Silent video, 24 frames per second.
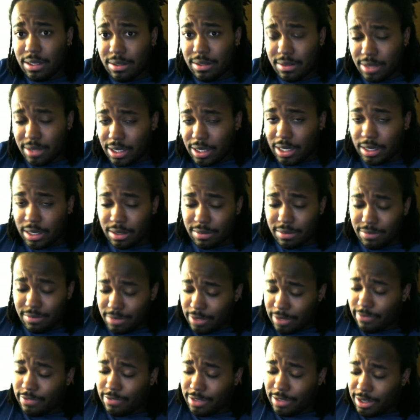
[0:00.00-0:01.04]
the
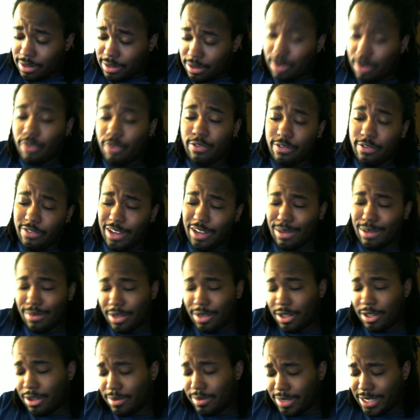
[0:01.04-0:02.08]
Doffy family,
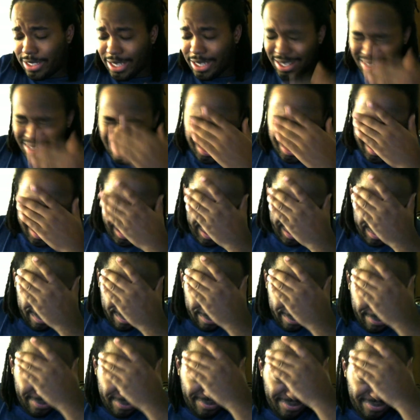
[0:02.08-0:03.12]
you know what I'm saying?